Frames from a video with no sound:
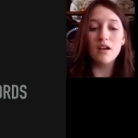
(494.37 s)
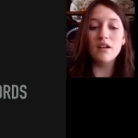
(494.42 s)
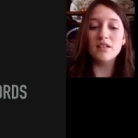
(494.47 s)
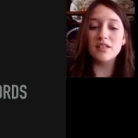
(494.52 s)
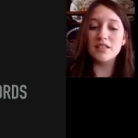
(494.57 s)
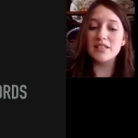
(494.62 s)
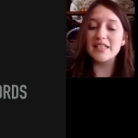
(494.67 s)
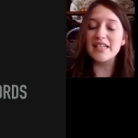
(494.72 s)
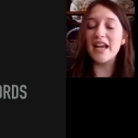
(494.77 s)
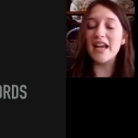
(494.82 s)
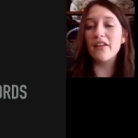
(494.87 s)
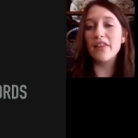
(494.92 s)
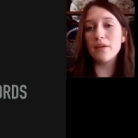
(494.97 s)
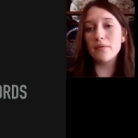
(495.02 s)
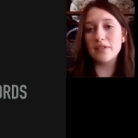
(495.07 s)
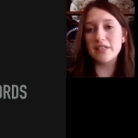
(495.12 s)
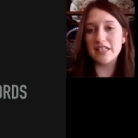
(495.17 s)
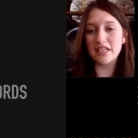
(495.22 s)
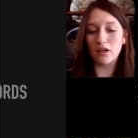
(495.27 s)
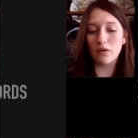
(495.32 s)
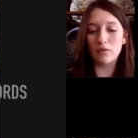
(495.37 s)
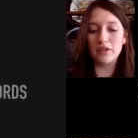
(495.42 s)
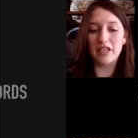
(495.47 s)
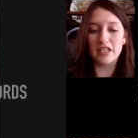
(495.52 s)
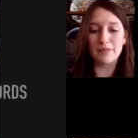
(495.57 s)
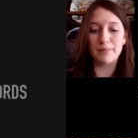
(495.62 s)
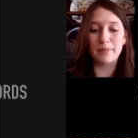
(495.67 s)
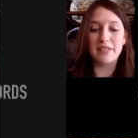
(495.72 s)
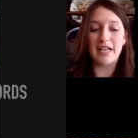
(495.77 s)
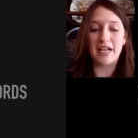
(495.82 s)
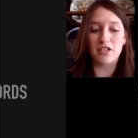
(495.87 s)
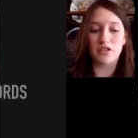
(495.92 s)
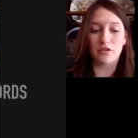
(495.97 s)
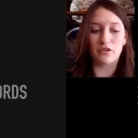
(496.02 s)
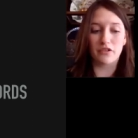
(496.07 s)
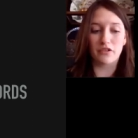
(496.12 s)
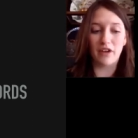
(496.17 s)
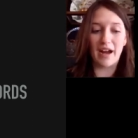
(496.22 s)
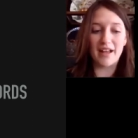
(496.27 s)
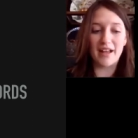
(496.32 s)
to see how they would deal with this potential
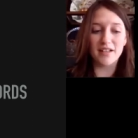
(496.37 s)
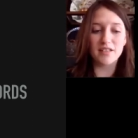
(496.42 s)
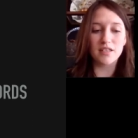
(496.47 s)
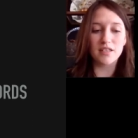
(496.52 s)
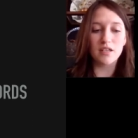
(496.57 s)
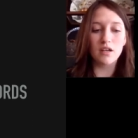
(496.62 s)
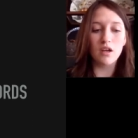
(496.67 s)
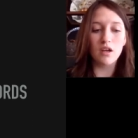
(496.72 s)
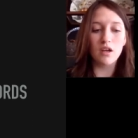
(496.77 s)
threat.